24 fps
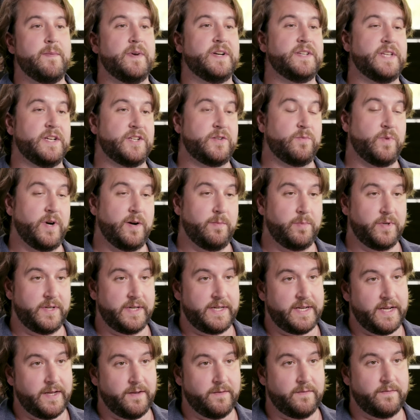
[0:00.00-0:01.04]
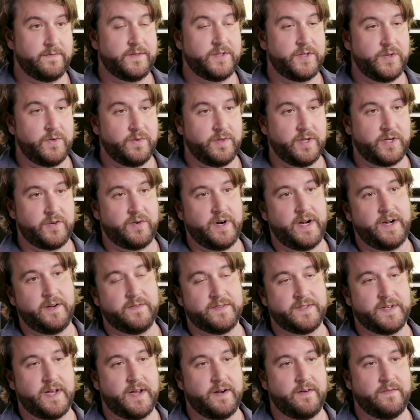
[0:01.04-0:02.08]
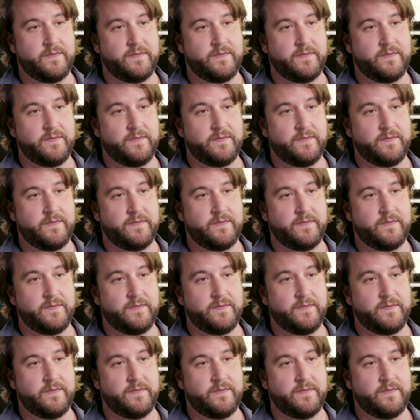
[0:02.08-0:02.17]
and attention we're able to give to the creative side of